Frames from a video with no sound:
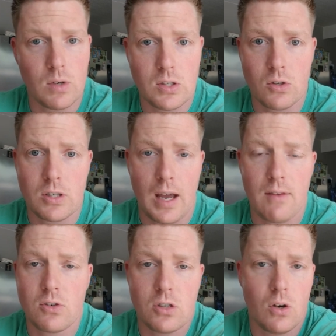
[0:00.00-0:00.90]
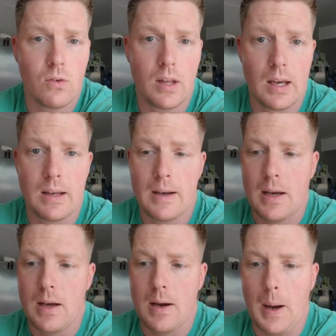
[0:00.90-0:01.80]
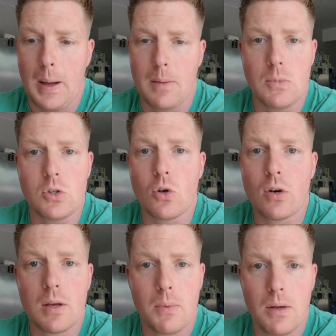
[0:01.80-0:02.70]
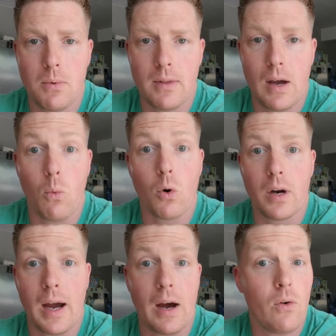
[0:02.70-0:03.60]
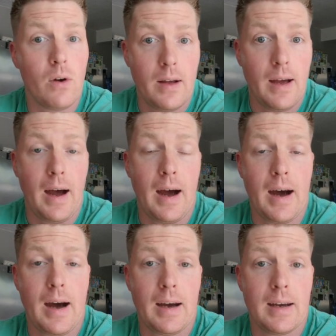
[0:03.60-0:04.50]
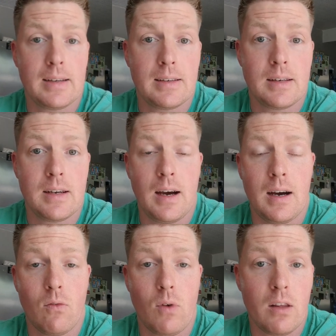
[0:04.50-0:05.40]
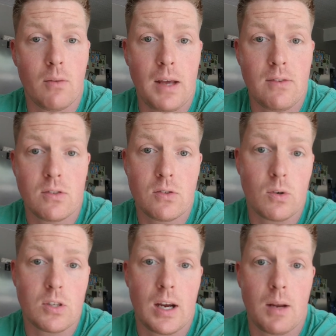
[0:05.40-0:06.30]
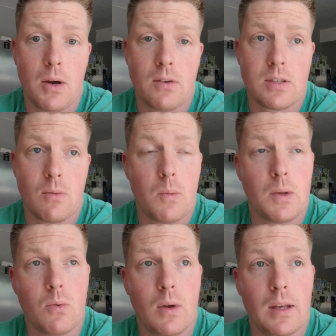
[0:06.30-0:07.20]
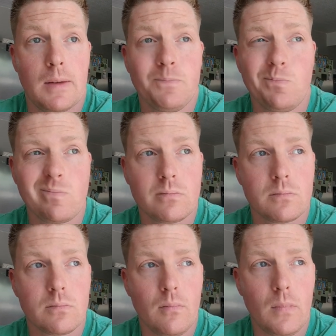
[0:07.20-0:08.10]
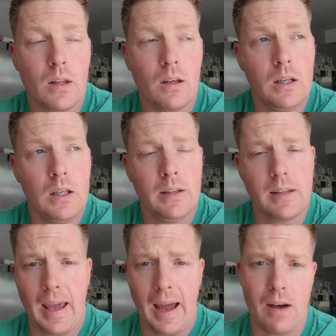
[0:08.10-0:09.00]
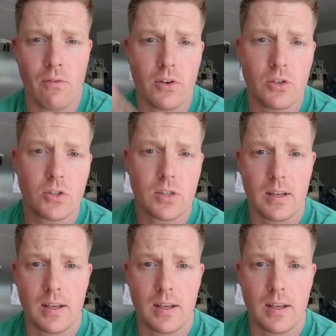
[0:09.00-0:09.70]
research have shown that the majority of people that work out on a regular basis, so we're talking about somewhere between the average